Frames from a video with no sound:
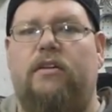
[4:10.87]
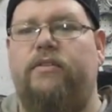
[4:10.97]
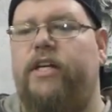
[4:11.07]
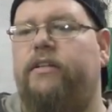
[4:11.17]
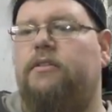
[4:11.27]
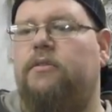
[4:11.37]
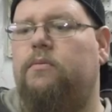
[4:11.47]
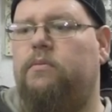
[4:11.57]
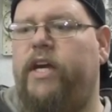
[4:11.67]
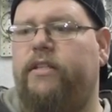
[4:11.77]
I've got
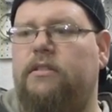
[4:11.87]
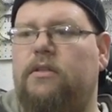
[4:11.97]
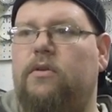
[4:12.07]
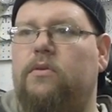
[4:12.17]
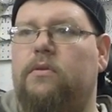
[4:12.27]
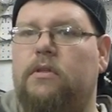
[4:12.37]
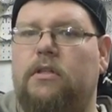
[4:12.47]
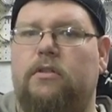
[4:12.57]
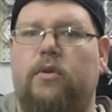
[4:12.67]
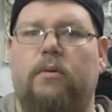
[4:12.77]
some acetone
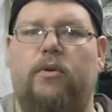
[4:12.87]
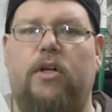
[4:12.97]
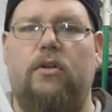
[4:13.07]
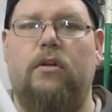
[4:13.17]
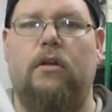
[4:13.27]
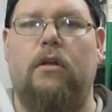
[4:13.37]
in a squirt bottle,